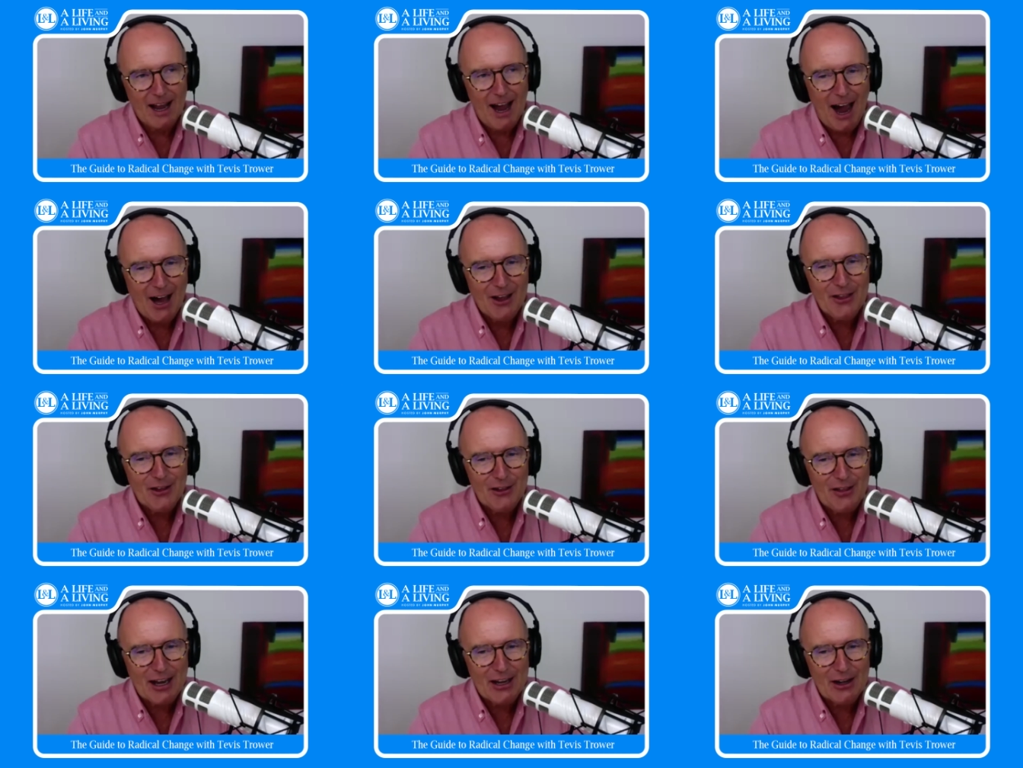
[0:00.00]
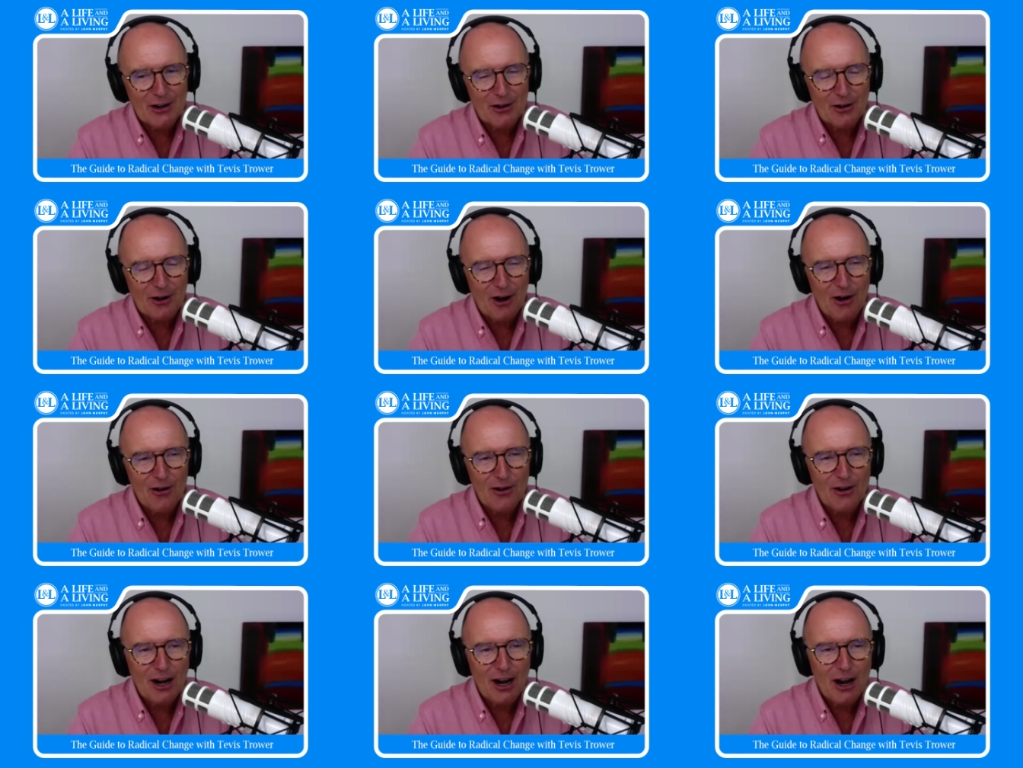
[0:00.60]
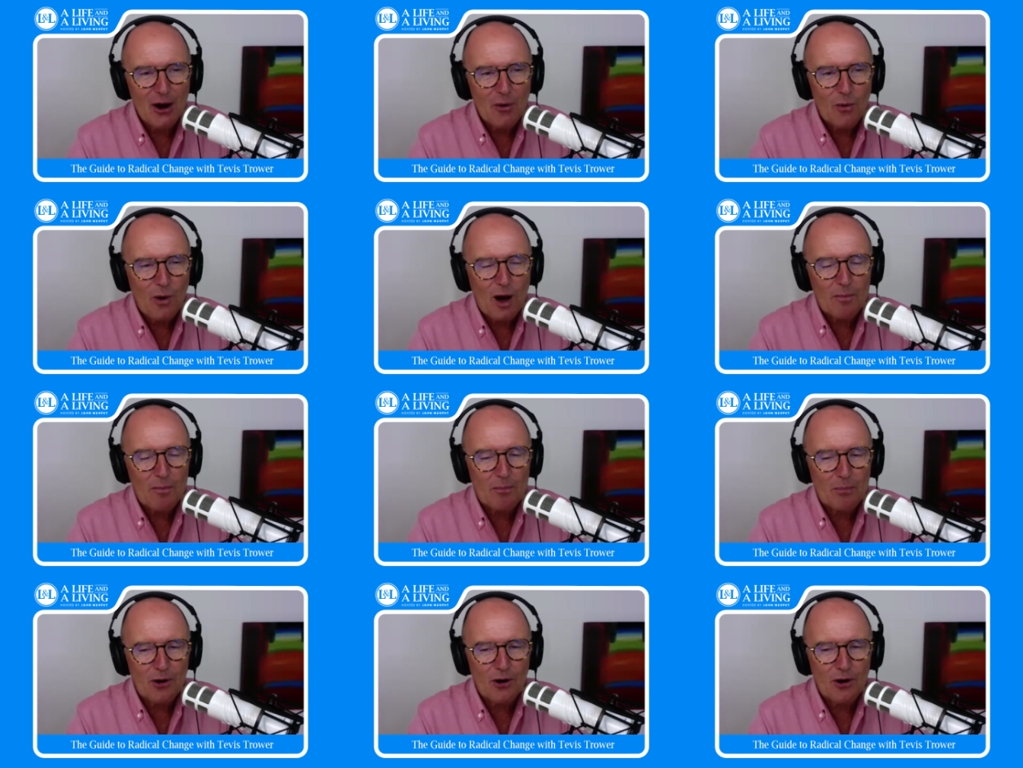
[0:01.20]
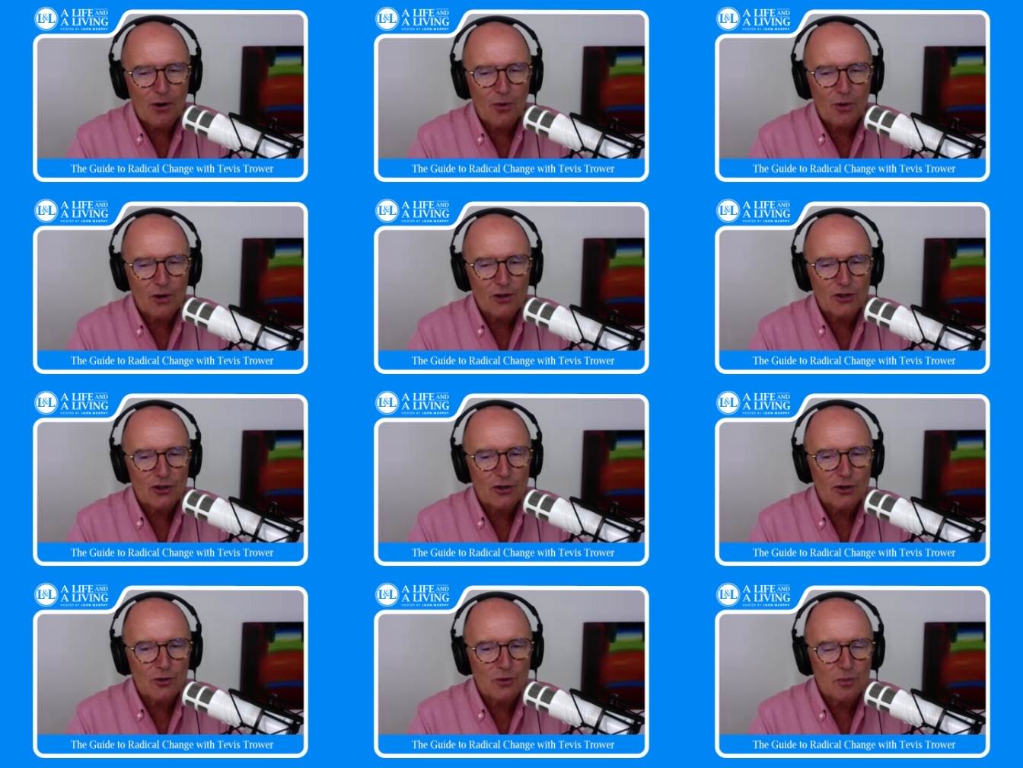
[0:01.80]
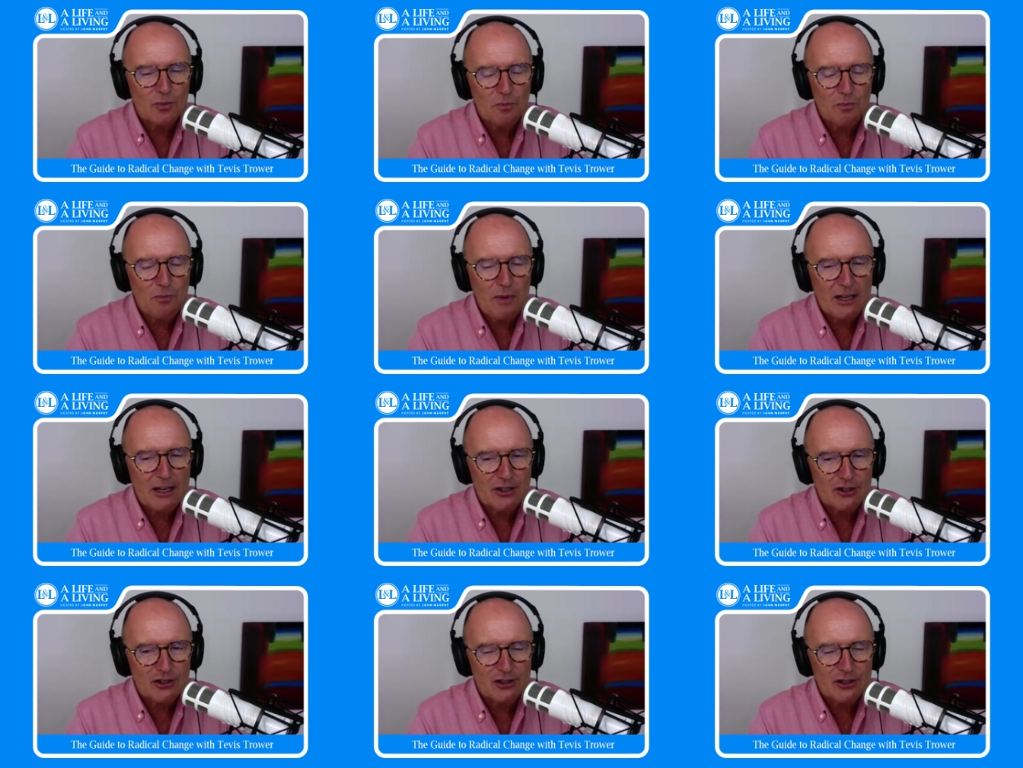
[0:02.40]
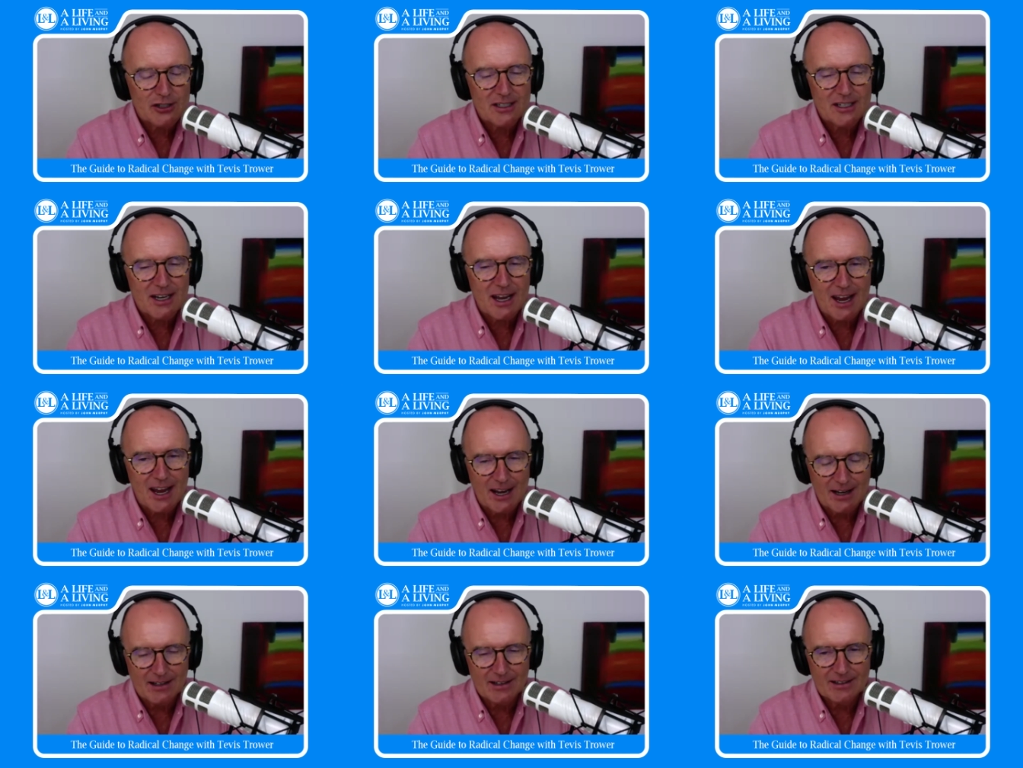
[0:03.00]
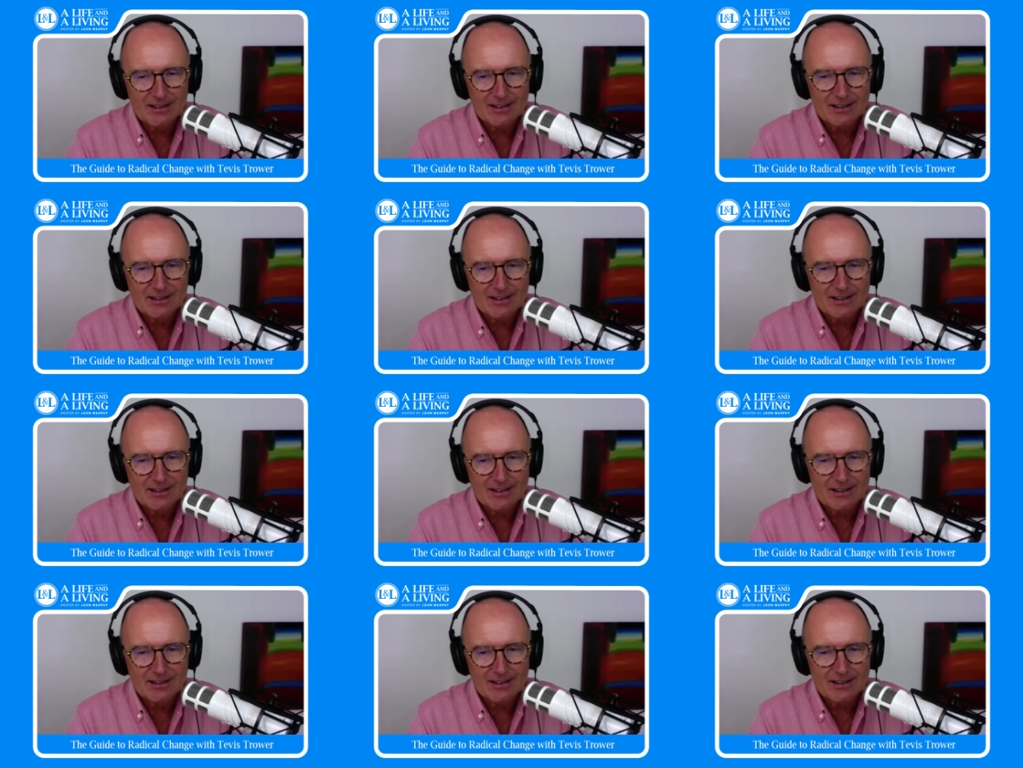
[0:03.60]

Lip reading: Other than your own, what book would you mention today?